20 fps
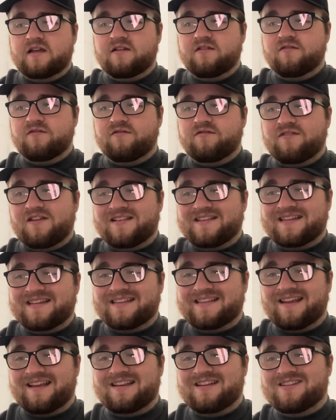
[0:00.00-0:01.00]
fitting a
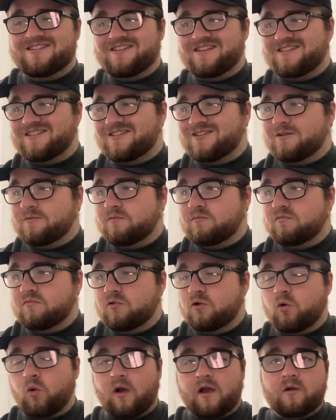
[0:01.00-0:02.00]
Dyche system
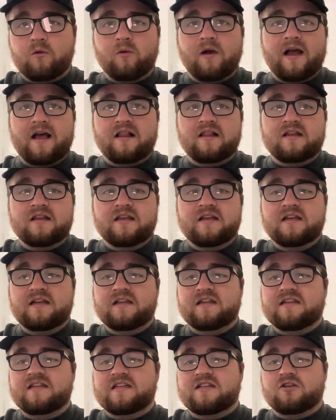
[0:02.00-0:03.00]
quite well.
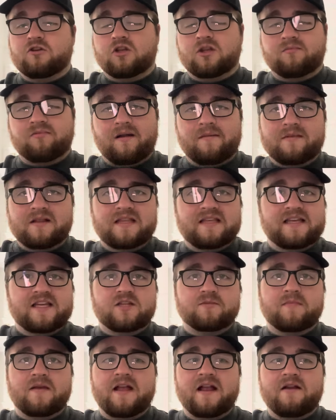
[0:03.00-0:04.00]
He's got the Premier League
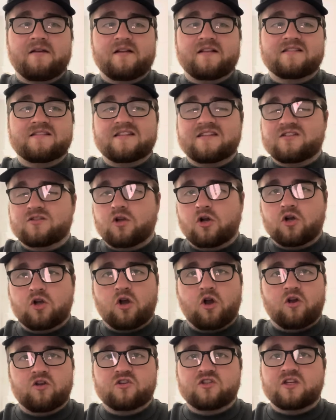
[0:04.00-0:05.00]
experience, he's not
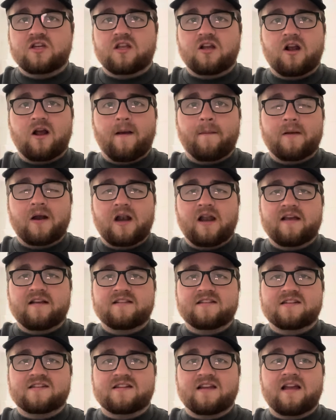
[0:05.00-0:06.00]
costing an arm and a leg
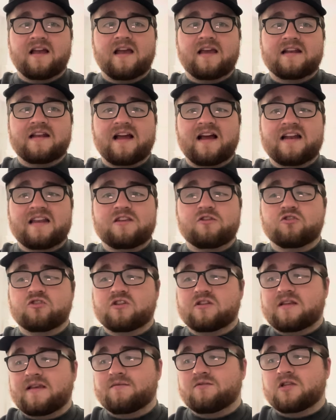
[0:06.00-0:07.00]
to sign, and he
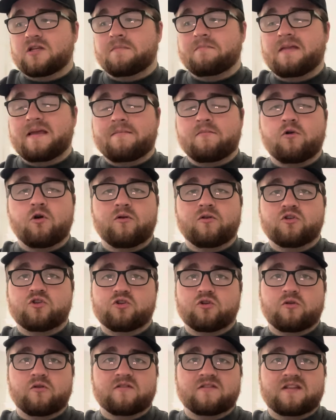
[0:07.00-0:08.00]
just gives us a bit more
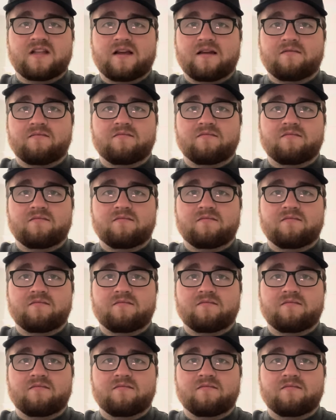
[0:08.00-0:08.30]
insurance in that